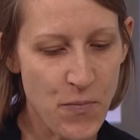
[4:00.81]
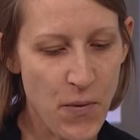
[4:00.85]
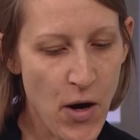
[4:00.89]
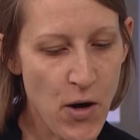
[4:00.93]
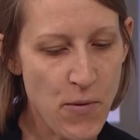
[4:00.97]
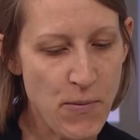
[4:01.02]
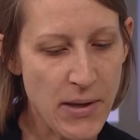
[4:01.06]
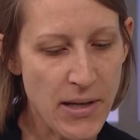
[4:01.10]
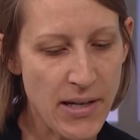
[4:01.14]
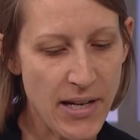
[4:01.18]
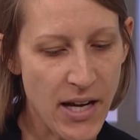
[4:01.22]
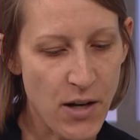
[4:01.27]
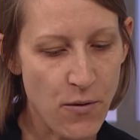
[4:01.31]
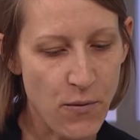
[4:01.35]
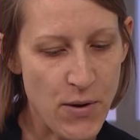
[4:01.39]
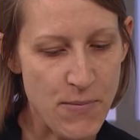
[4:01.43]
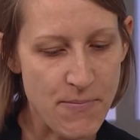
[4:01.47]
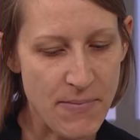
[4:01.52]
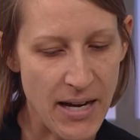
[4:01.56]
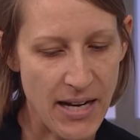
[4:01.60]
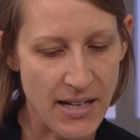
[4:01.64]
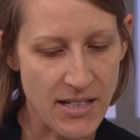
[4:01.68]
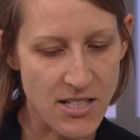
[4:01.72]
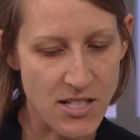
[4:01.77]
Papa and I
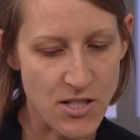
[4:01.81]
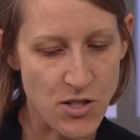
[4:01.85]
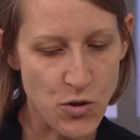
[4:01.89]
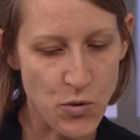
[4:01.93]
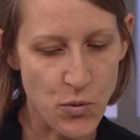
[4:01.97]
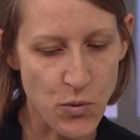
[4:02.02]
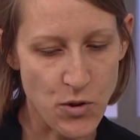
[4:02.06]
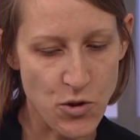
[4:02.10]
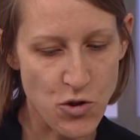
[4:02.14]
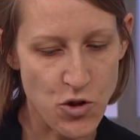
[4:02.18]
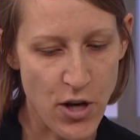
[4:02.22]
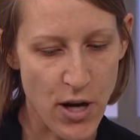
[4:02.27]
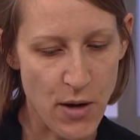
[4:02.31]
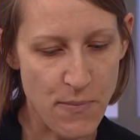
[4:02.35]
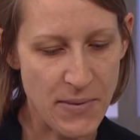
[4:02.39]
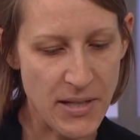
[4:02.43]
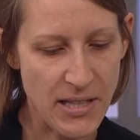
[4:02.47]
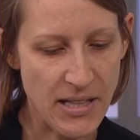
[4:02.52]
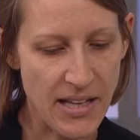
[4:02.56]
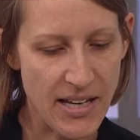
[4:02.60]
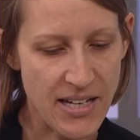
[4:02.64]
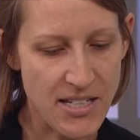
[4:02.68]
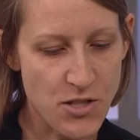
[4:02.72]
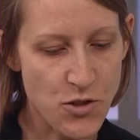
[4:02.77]
went back to school
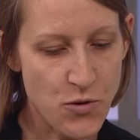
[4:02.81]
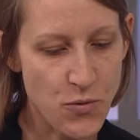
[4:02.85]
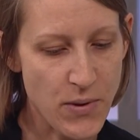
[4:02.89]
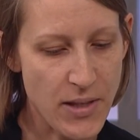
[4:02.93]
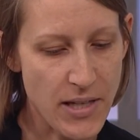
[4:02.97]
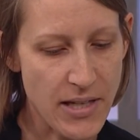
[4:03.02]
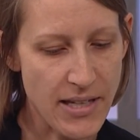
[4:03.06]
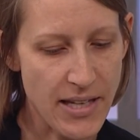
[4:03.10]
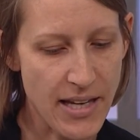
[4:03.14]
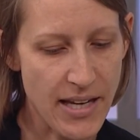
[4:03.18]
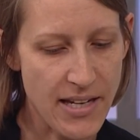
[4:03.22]
shopping last week,